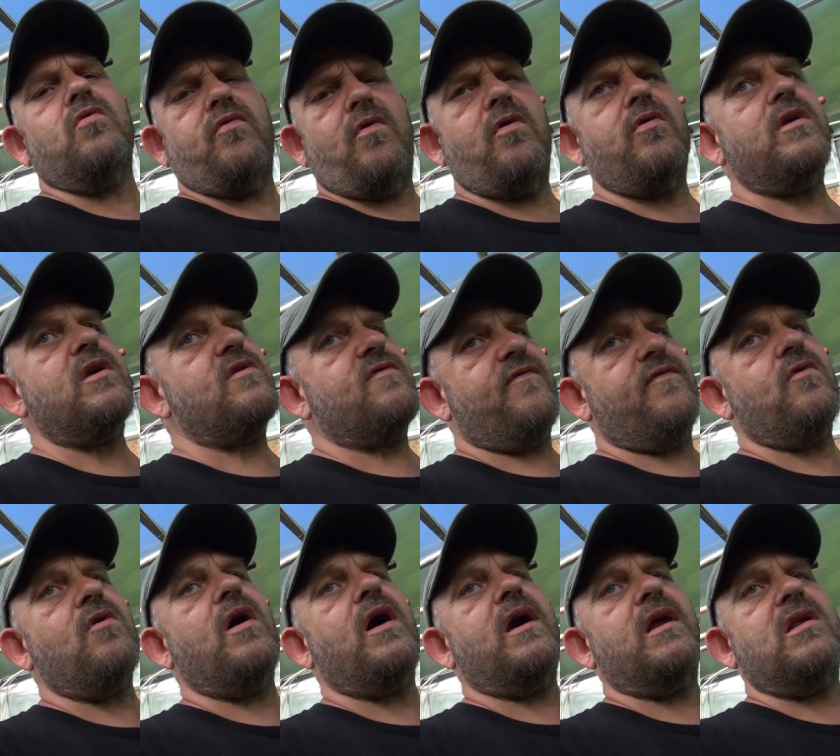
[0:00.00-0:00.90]
grow these
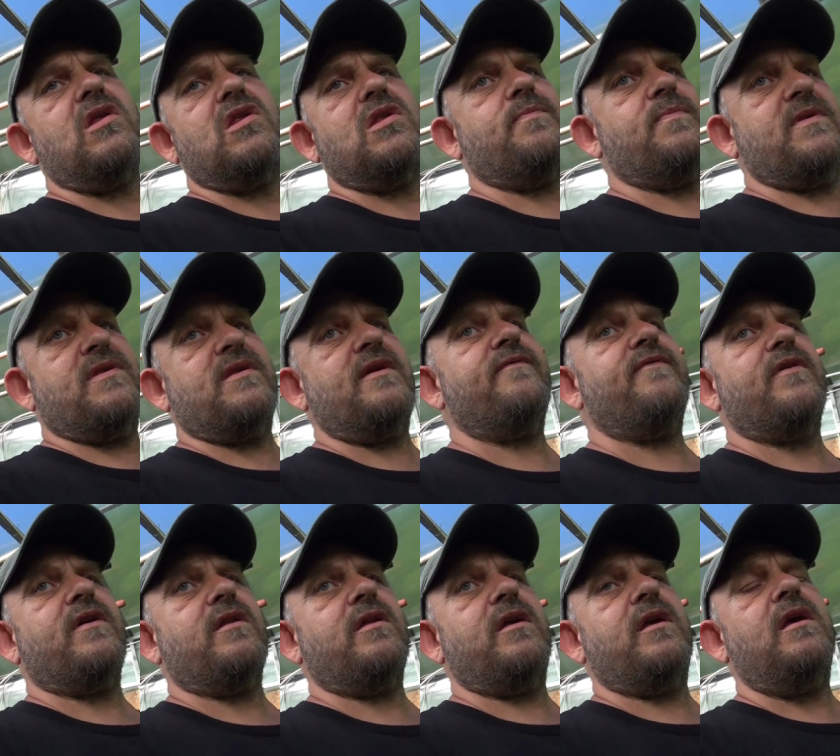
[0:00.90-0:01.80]
varieties
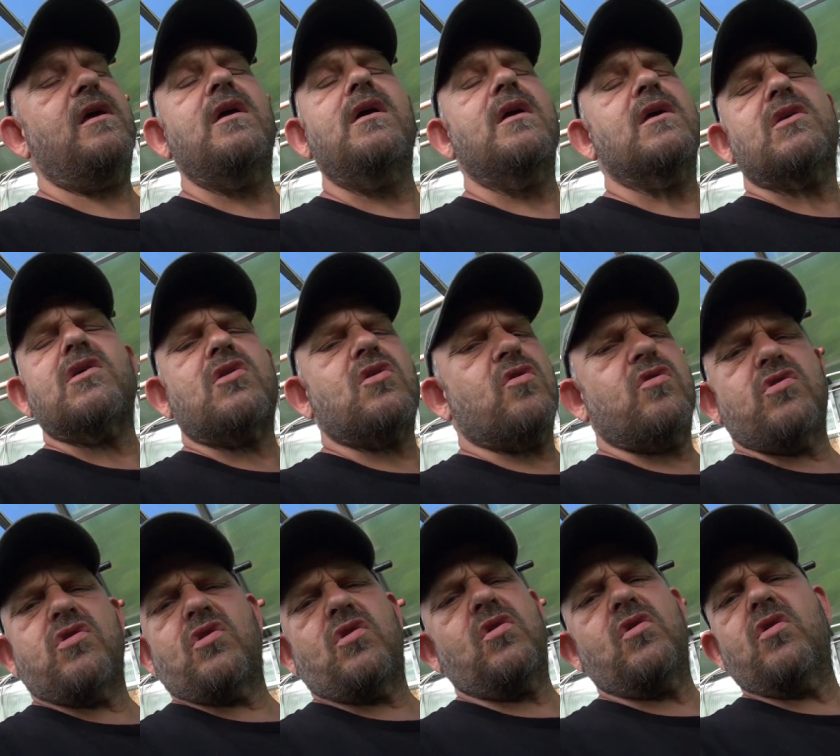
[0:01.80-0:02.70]
specifically just
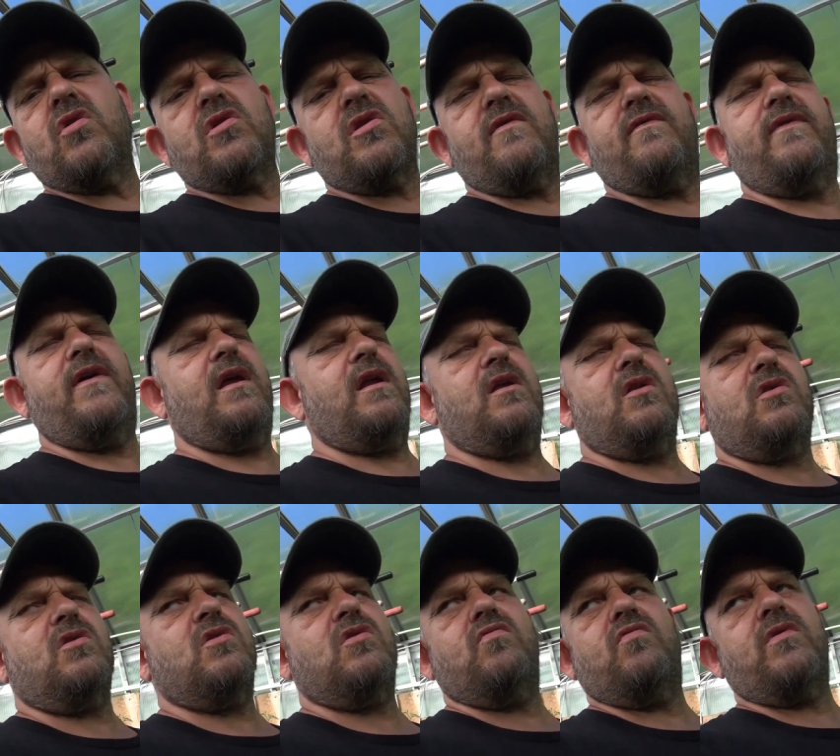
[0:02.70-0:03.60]
because of the looks of it, and
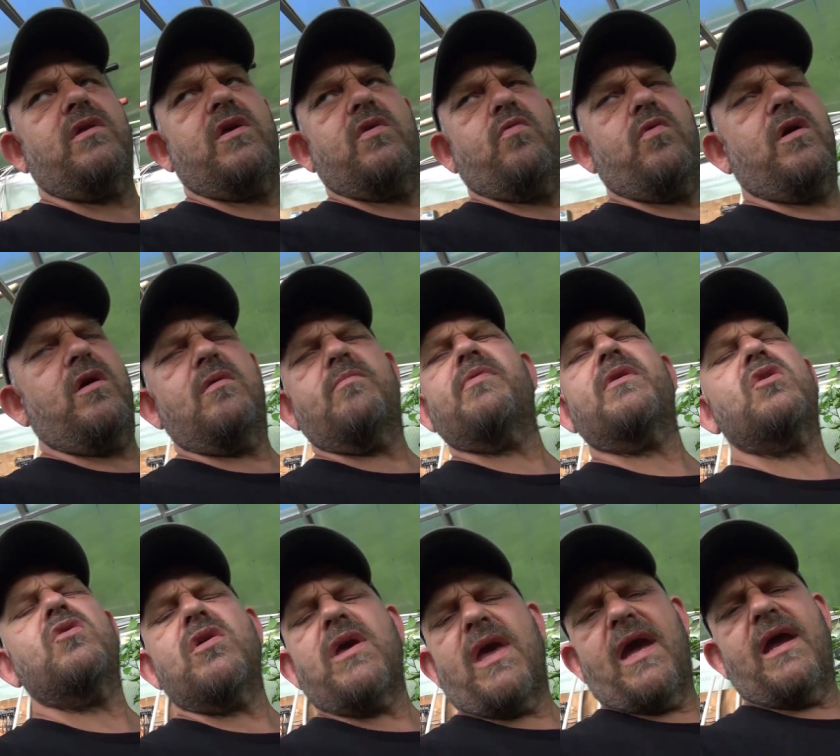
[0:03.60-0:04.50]
it's just really weird.
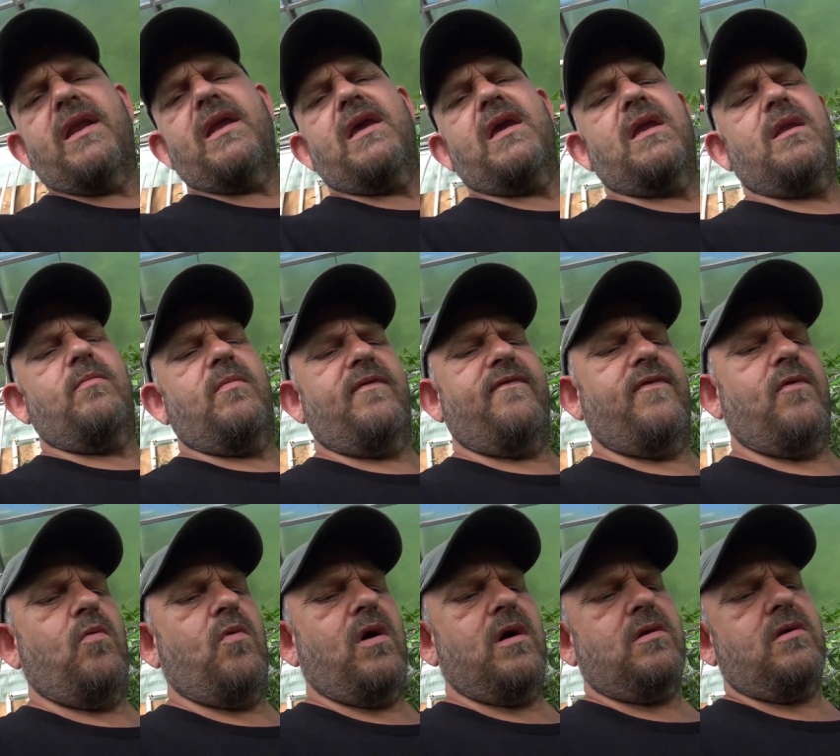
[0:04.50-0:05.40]
But you can eat them if
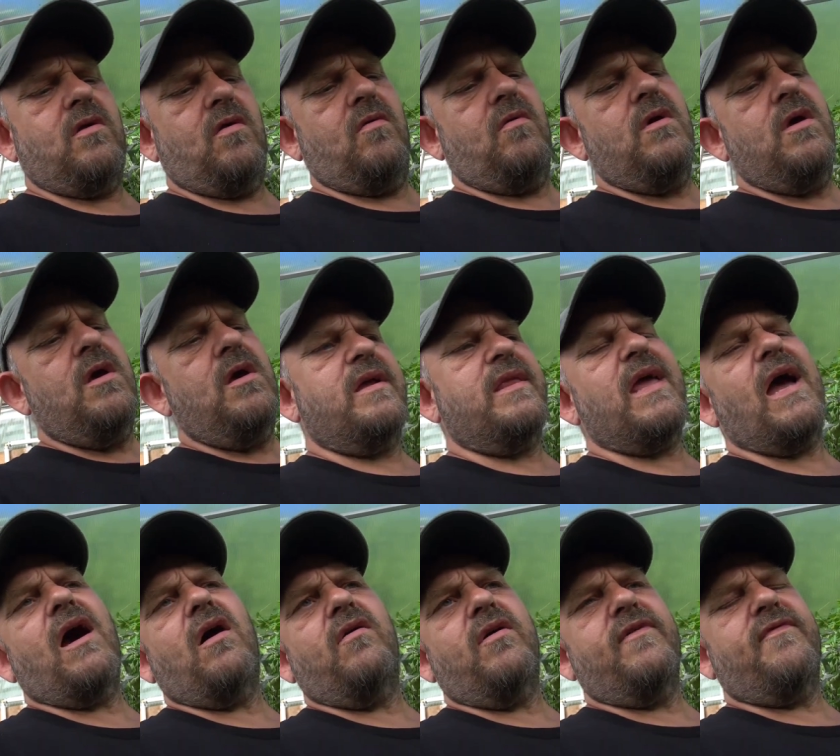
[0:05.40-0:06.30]
you want to.
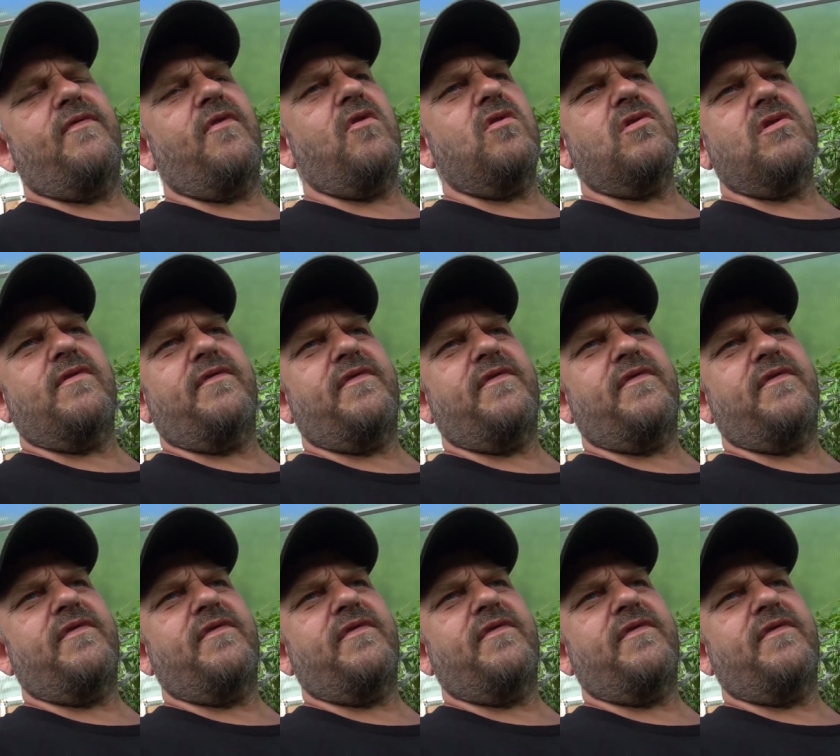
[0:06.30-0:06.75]
Now, as far as the